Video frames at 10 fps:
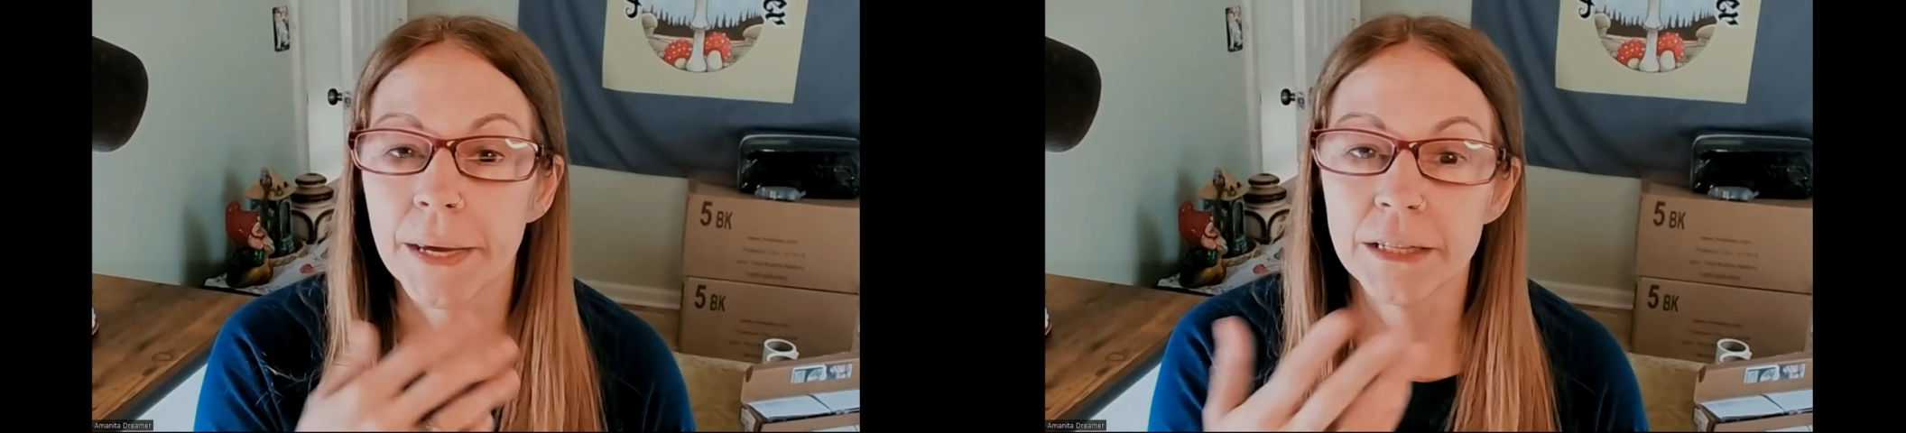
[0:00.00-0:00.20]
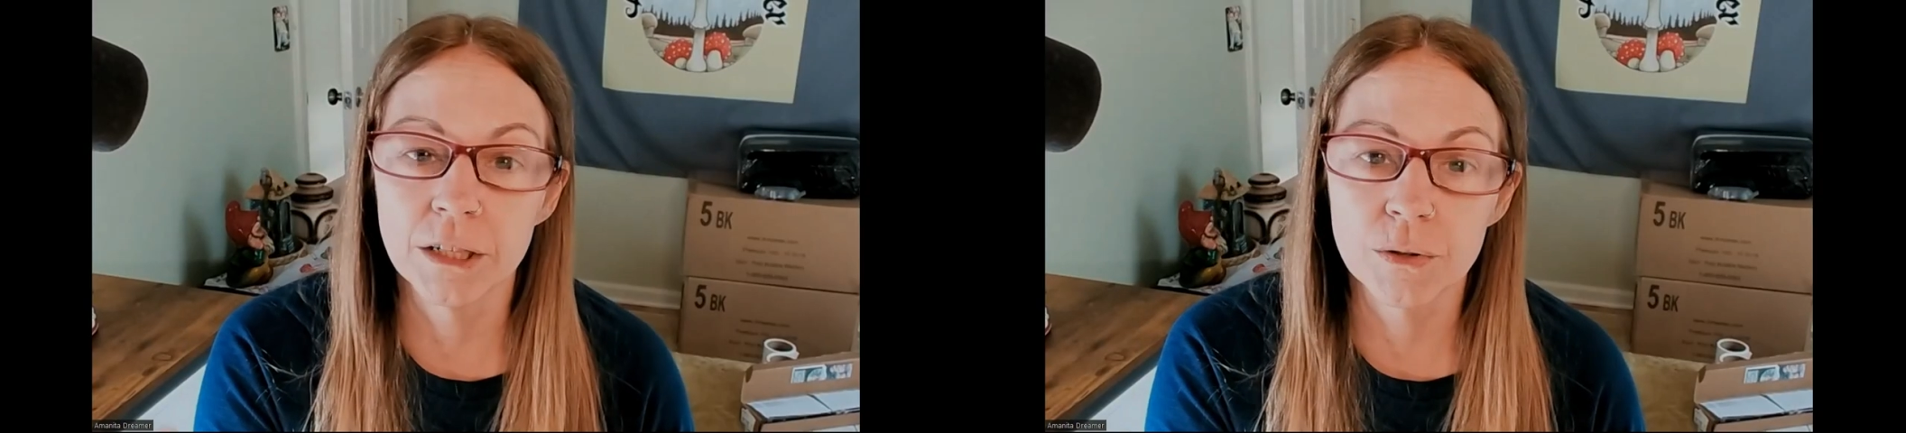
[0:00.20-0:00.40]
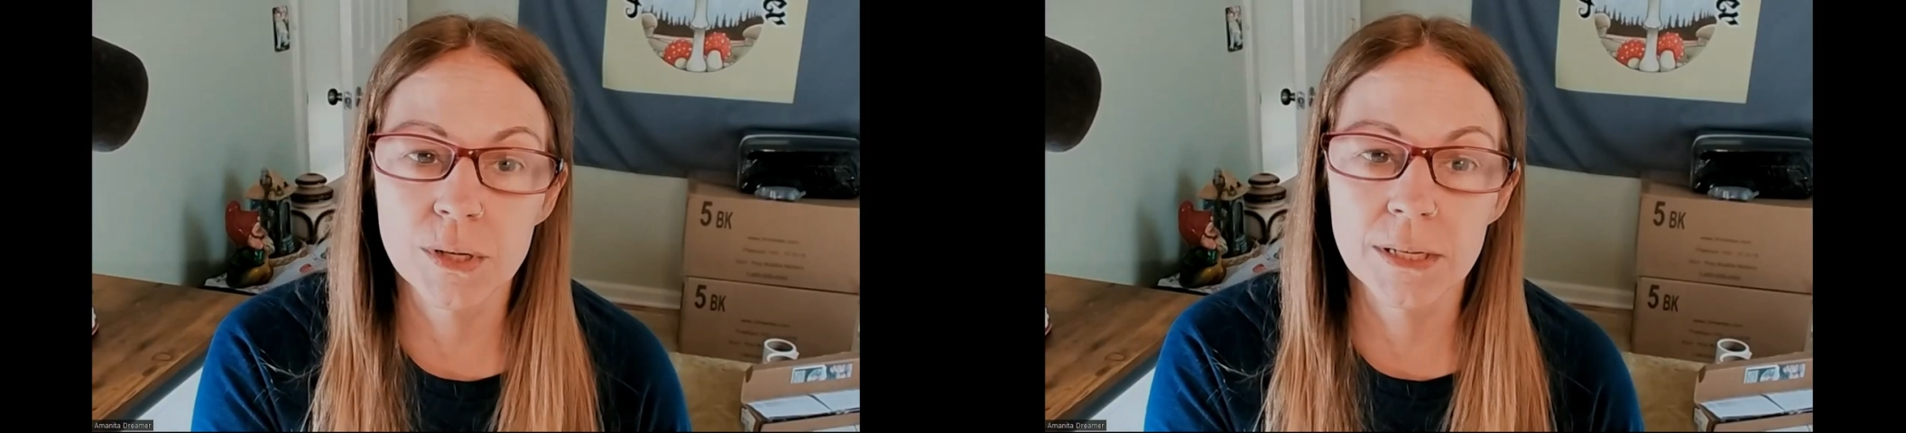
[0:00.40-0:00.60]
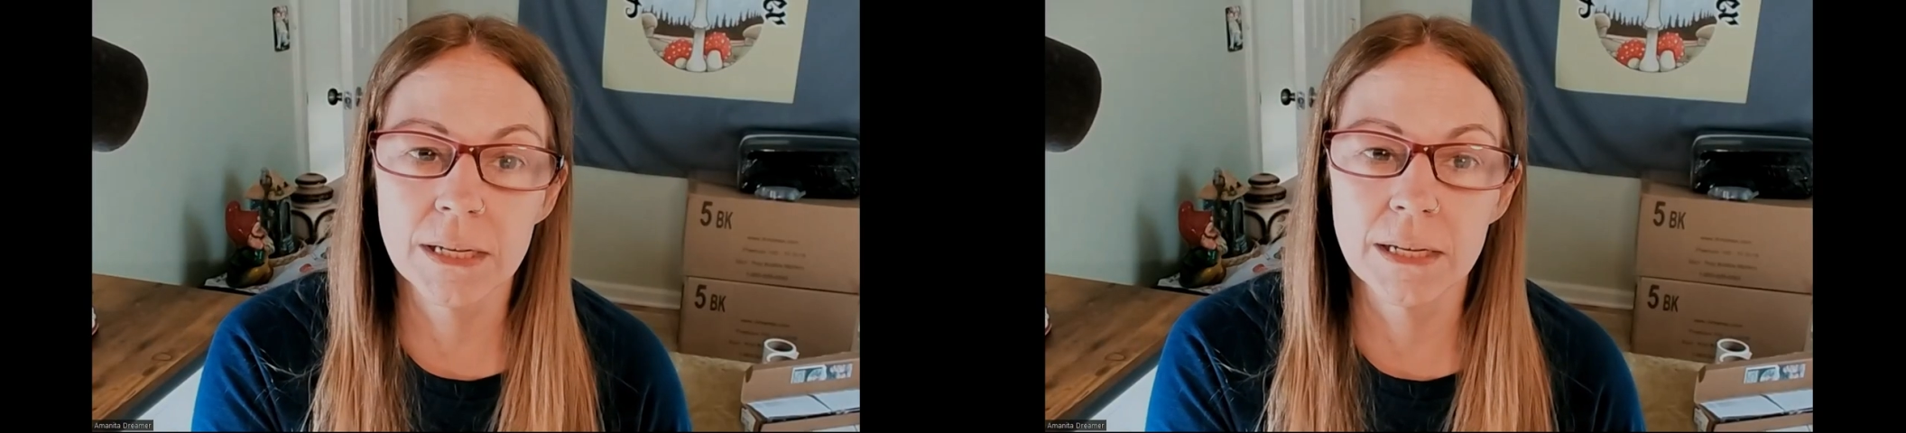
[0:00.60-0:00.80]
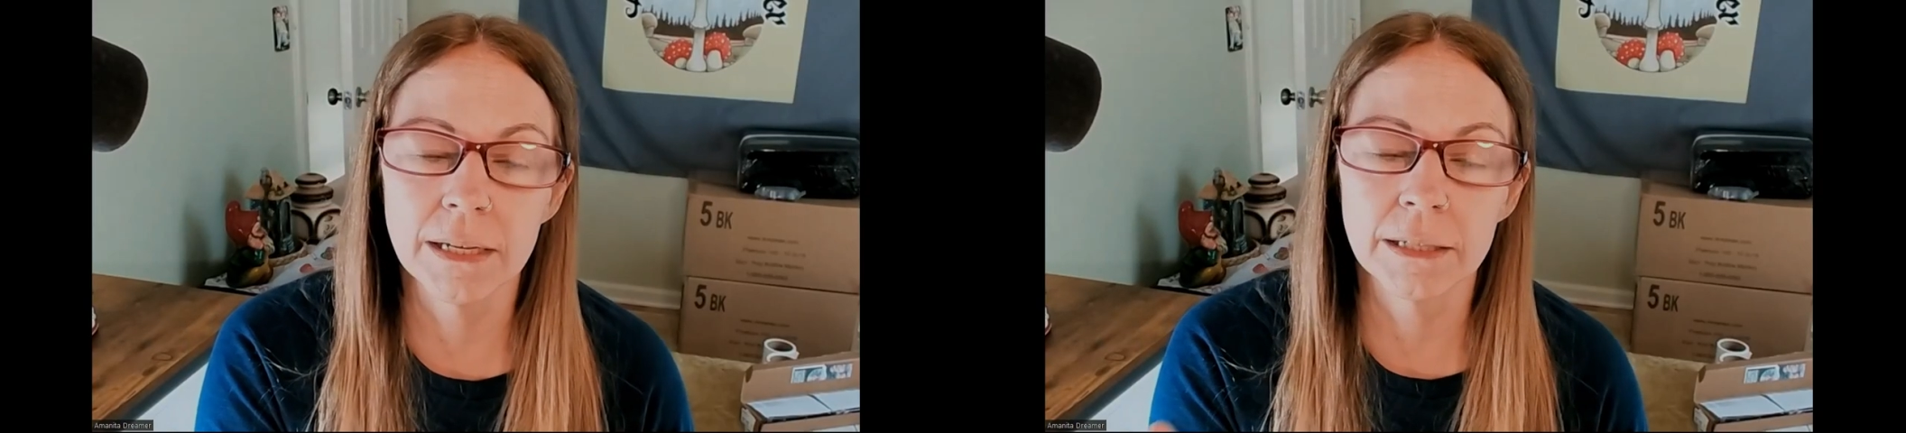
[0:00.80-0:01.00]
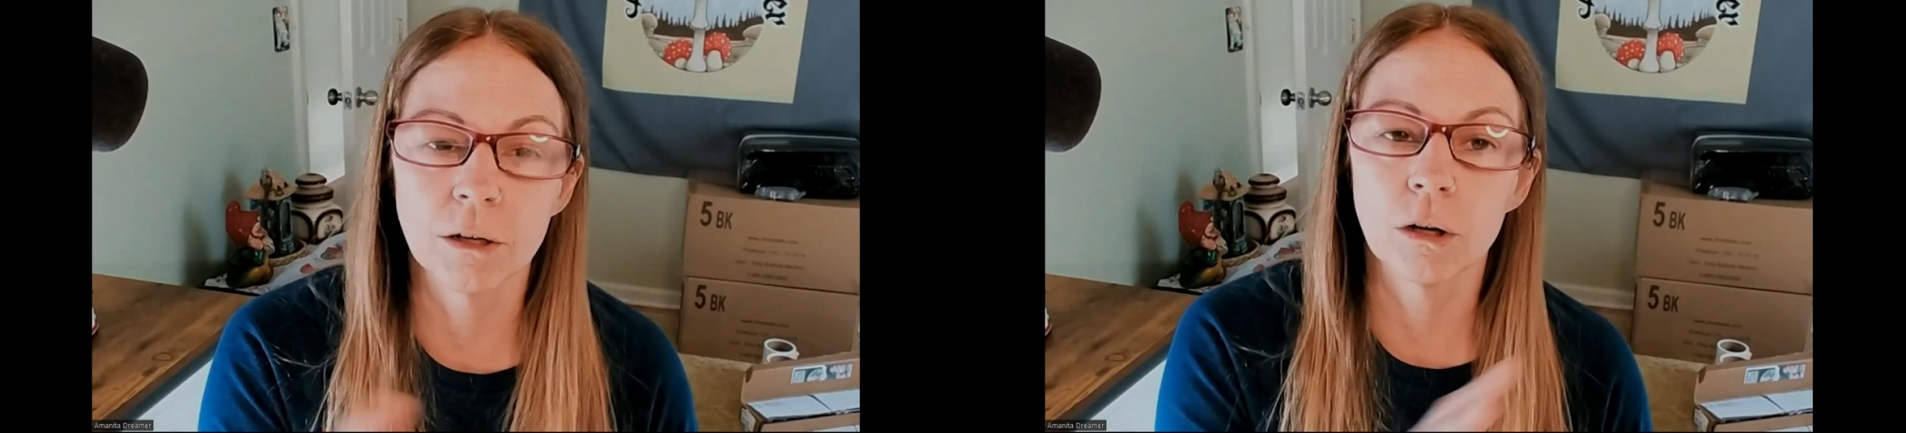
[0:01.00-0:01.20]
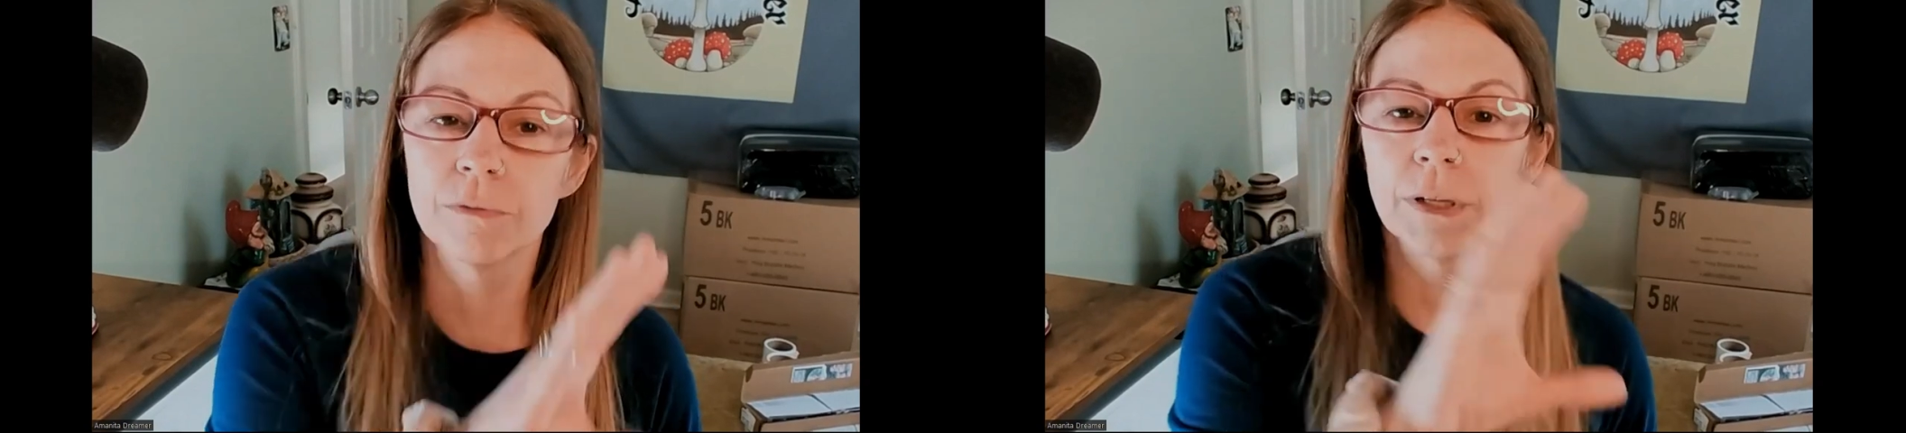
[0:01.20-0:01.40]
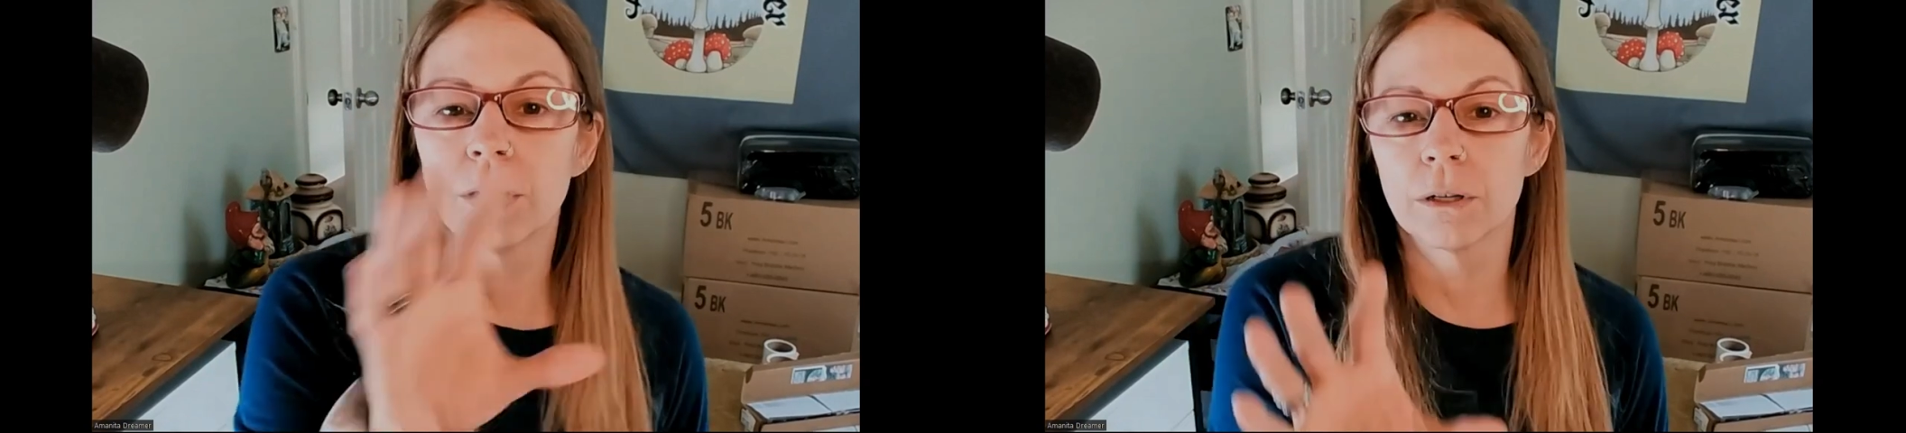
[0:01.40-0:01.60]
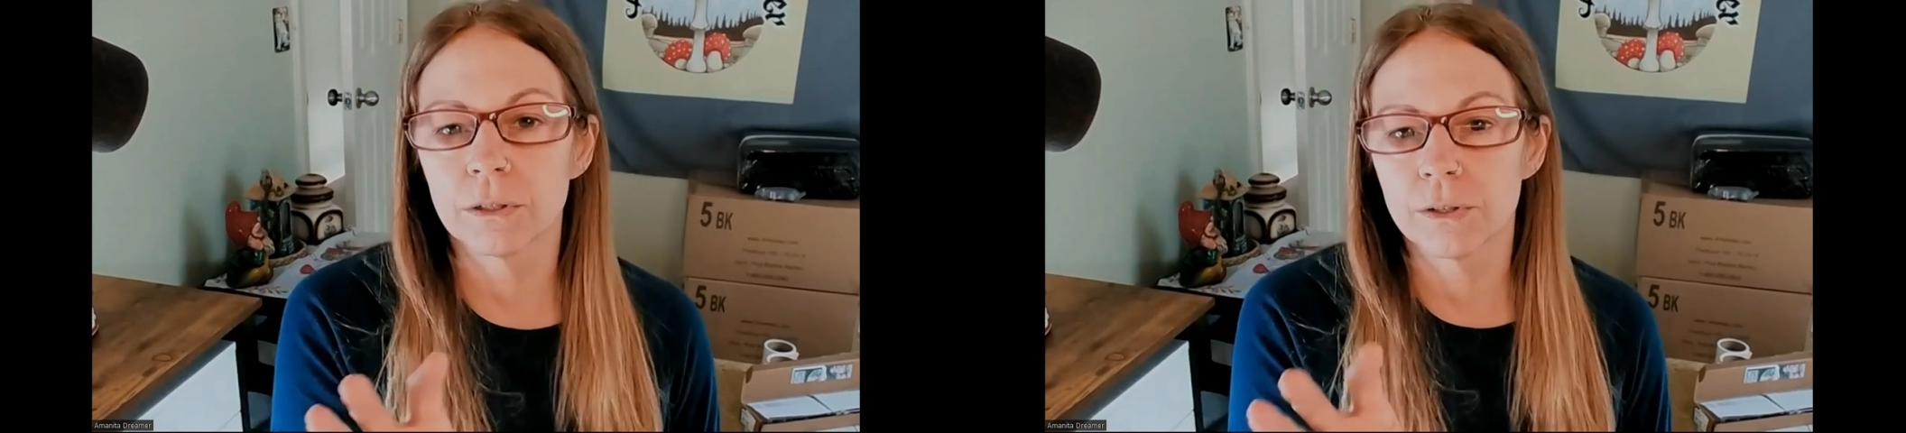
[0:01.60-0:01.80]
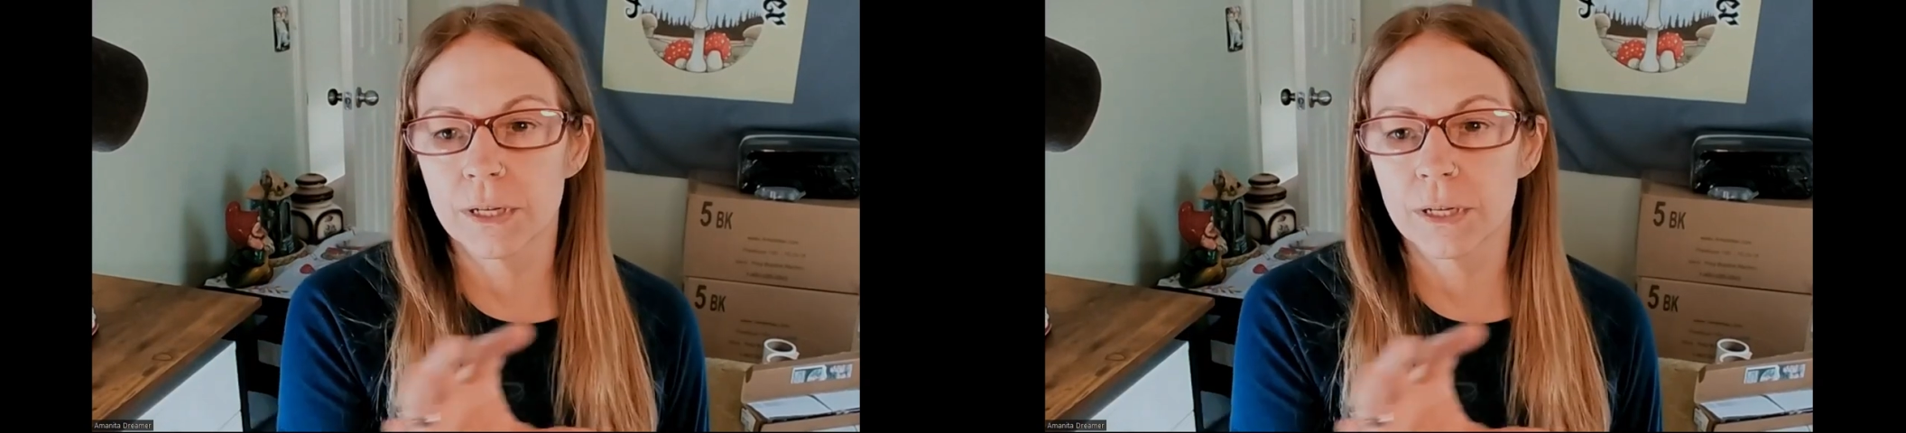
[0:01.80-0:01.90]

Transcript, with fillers: And then you'll see in all of the articles